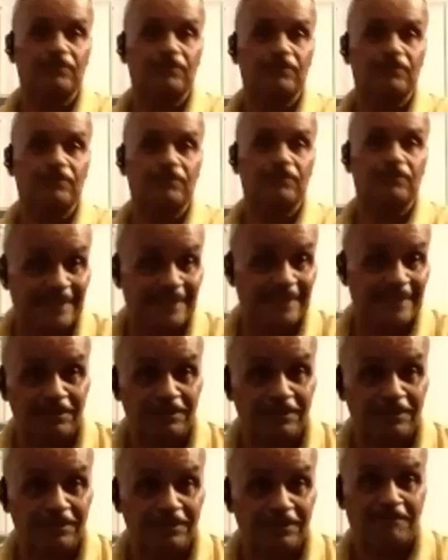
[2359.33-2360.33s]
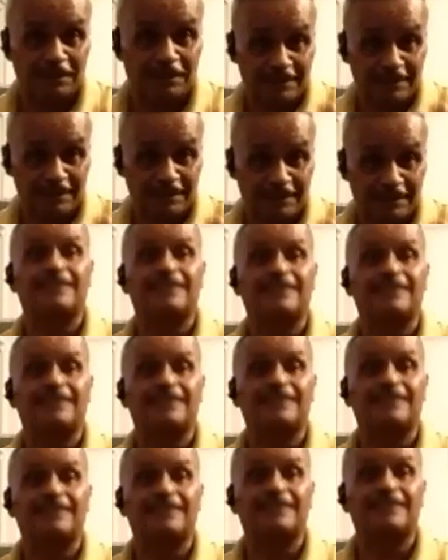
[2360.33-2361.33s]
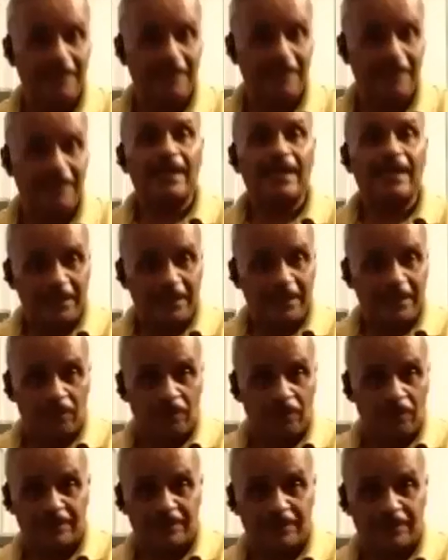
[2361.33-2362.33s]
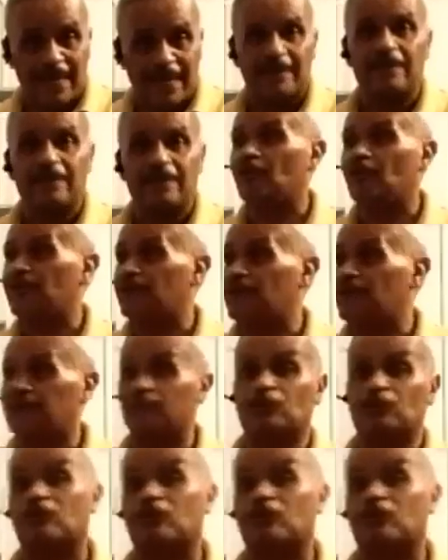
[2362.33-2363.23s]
Santa Rosa for some salsa, and then you go into that. If you want to listen to some